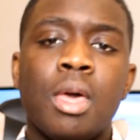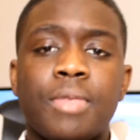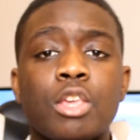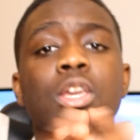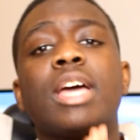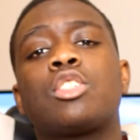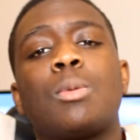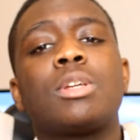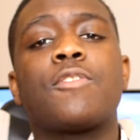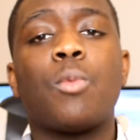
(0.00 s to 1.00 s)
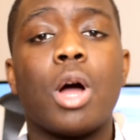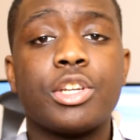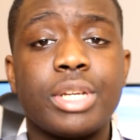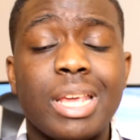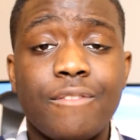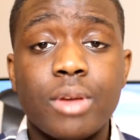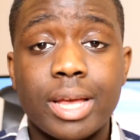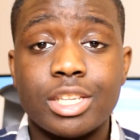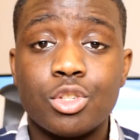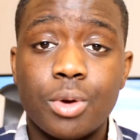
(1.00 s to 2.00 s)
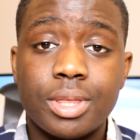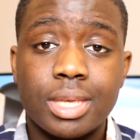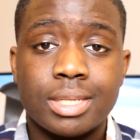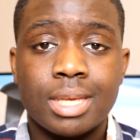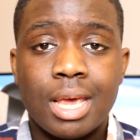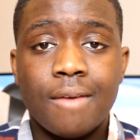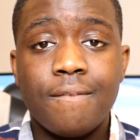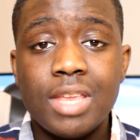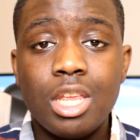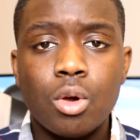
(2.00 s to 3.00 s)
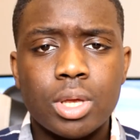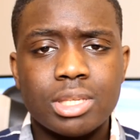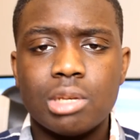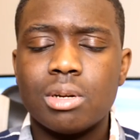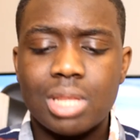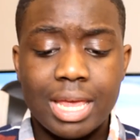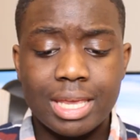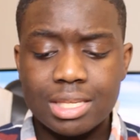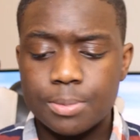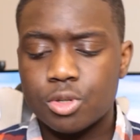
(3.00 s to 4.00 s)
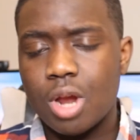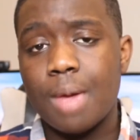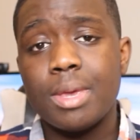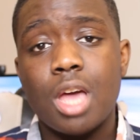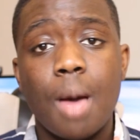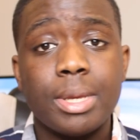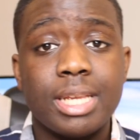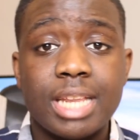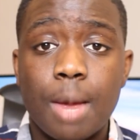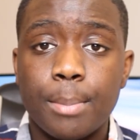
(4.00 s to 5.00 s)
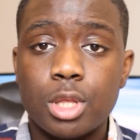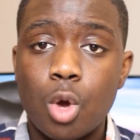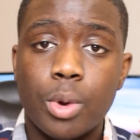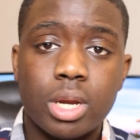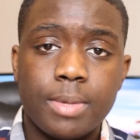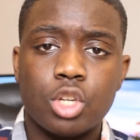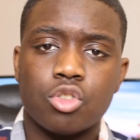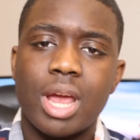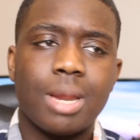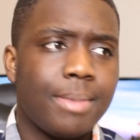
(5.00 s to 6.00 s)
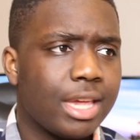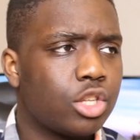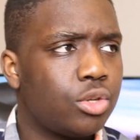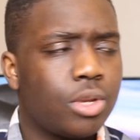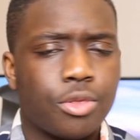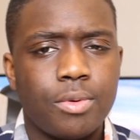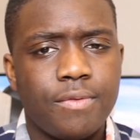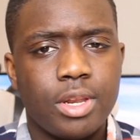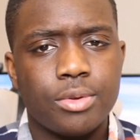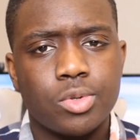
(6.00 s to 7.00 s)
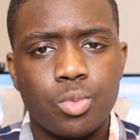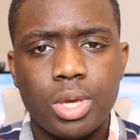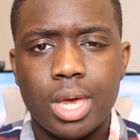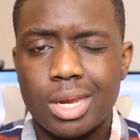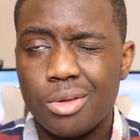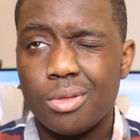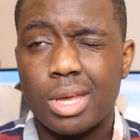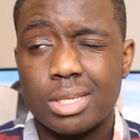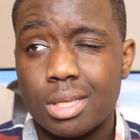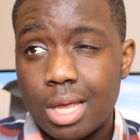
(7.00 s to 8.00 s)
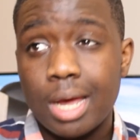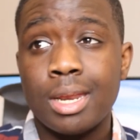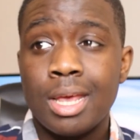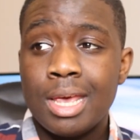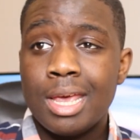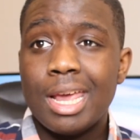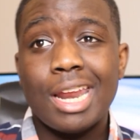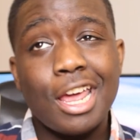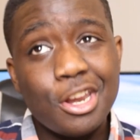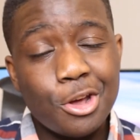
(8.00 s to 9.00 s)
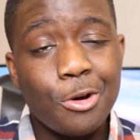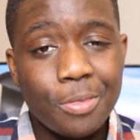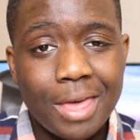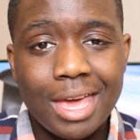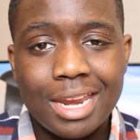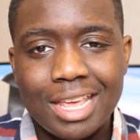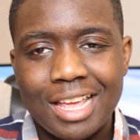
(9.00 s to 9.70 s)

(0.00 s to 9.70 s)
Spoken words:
Thank you guys so much for watching. If you guys enjoyed this video, consider liking, subscribing, commenting down below. We're gonna be trying to make 2 to 3 videos a week. I know that's a lot, and I know that